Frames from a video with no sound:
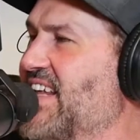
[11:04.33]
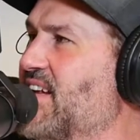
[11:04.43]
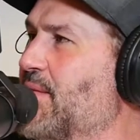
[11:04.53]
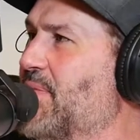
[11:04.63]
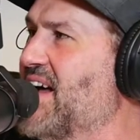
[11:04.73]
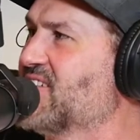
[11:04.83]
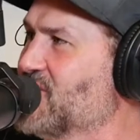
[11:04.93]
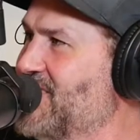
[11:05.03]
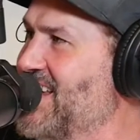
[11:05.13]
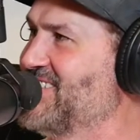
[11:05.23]
into
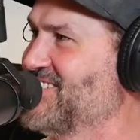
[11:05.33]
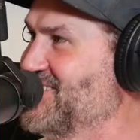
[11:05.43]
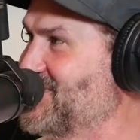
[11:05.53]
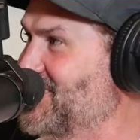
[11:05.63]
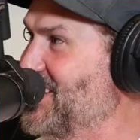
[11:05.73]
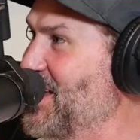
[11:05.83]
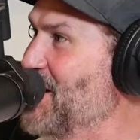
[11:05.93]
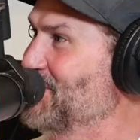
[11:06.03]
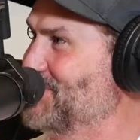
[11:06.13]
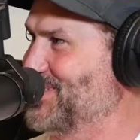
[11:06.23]
Bachelor Nation's DMs.